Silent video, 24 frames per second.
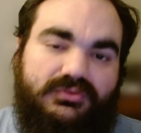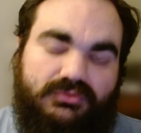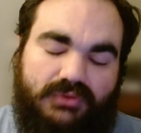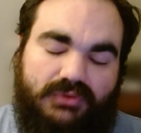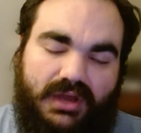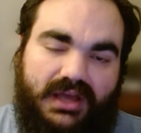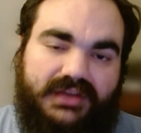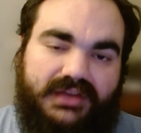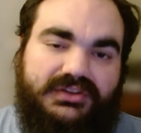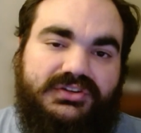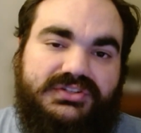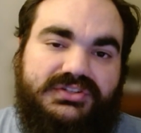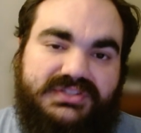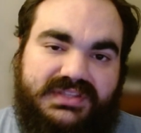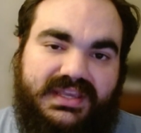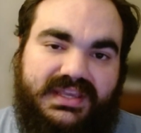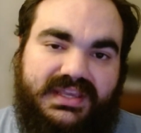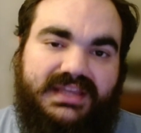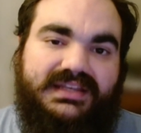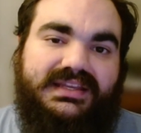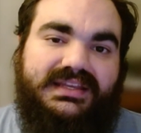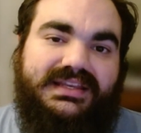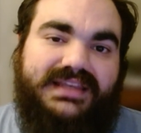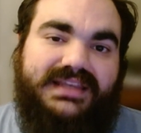the
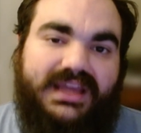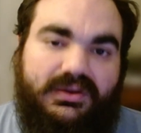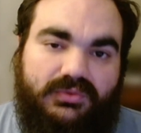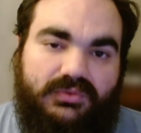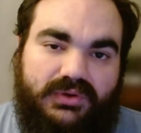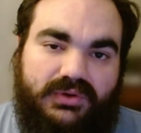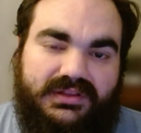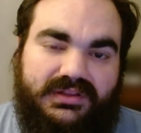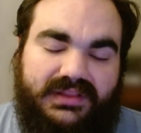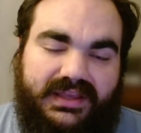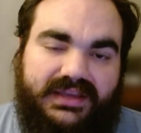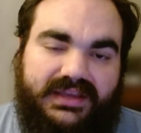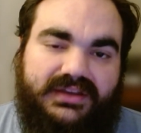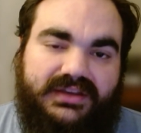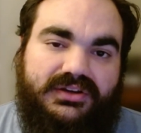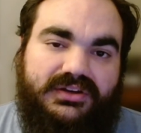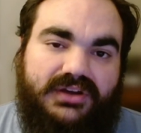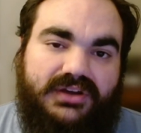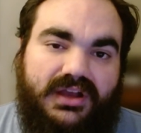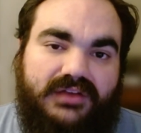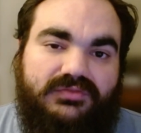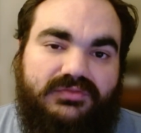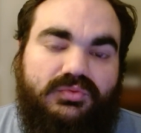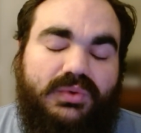understanding network layer
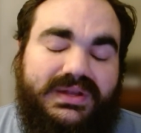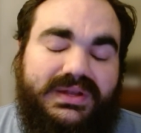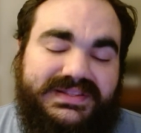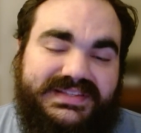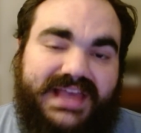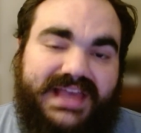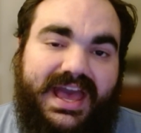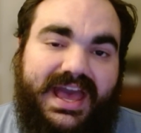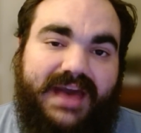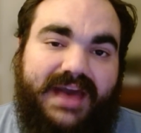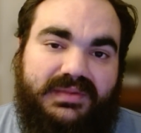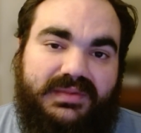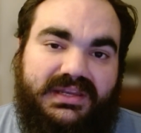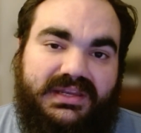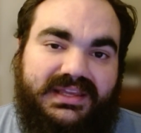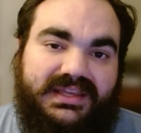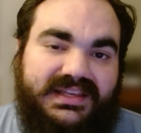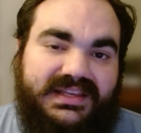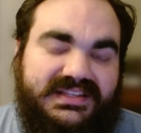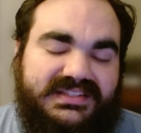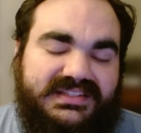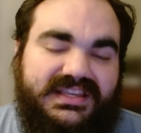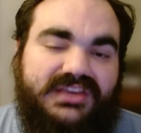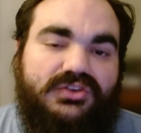of what's happening
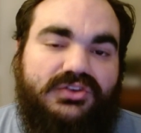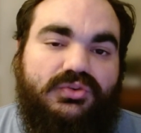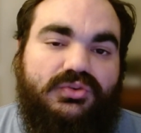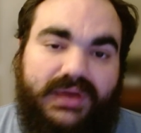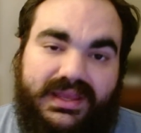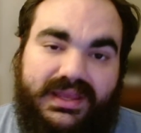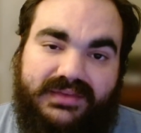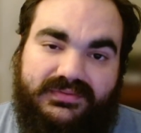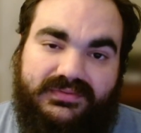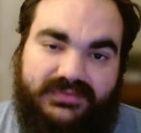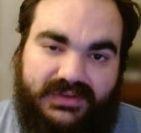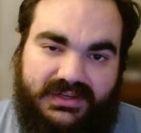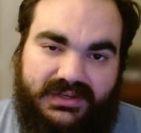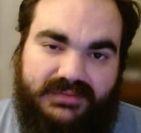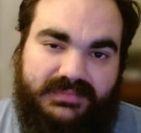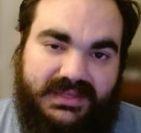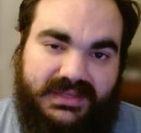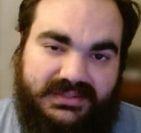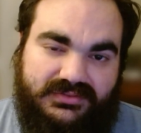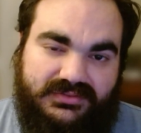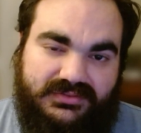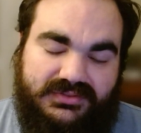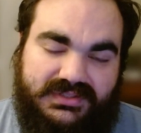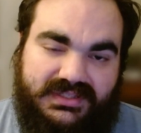is a great
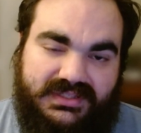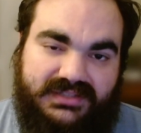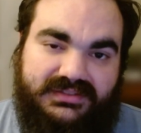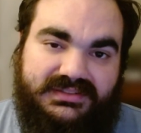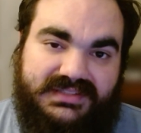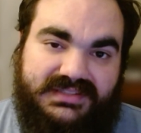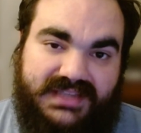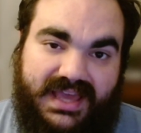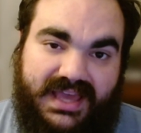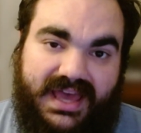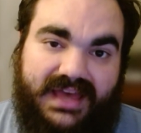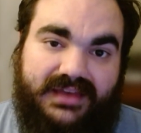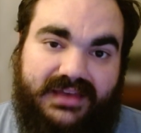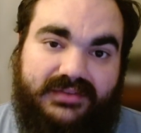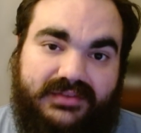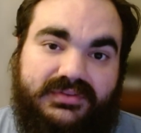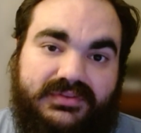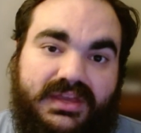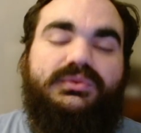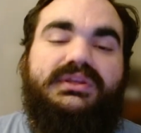fundamental skill to have.